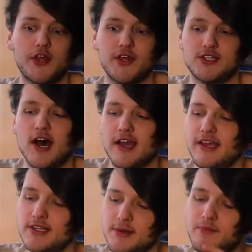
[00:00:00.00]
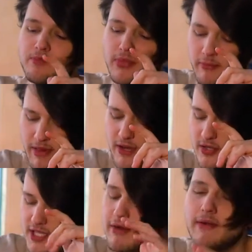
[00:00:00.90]
than the Takis,
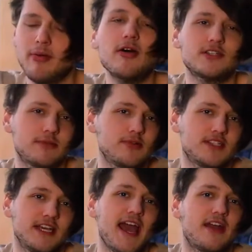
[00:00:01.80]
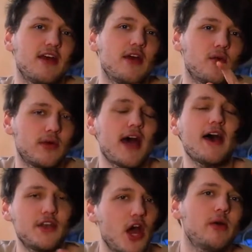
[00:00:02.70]
because they're impossible to get
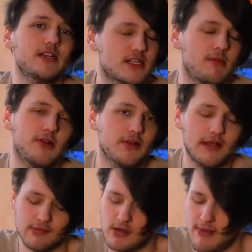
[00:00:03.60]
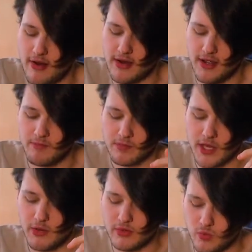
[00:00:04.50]
without knowing someone who lives in America
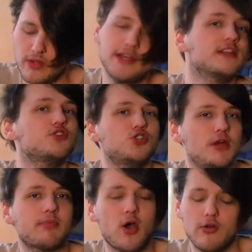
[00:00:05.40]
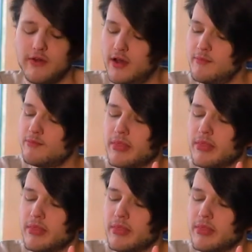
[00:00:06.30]
and who is willing to ship over